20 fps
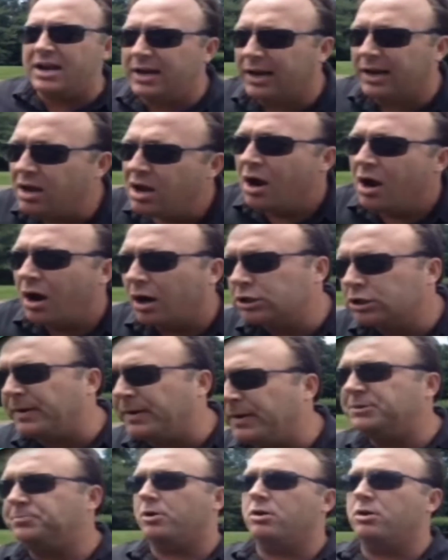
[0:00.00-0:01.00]
funded. They're just
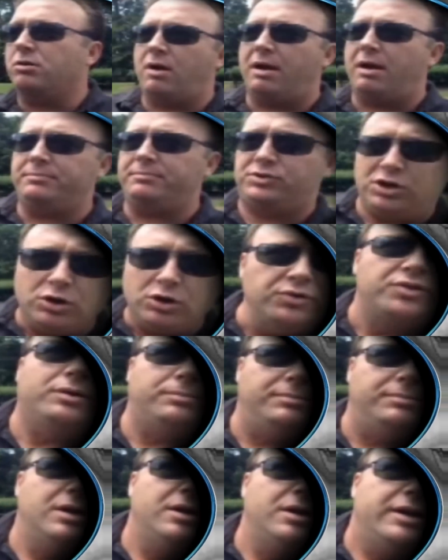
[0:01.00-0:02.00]
handing our space
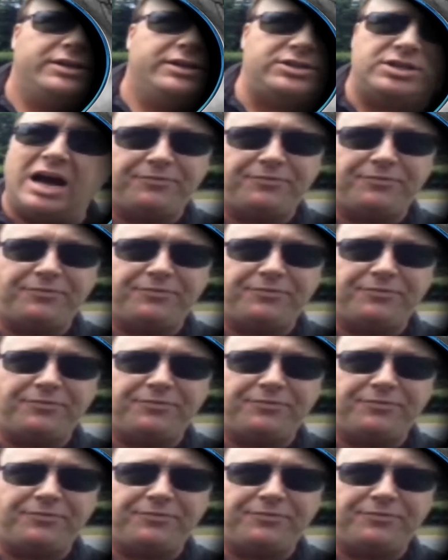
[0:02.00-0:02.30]
program to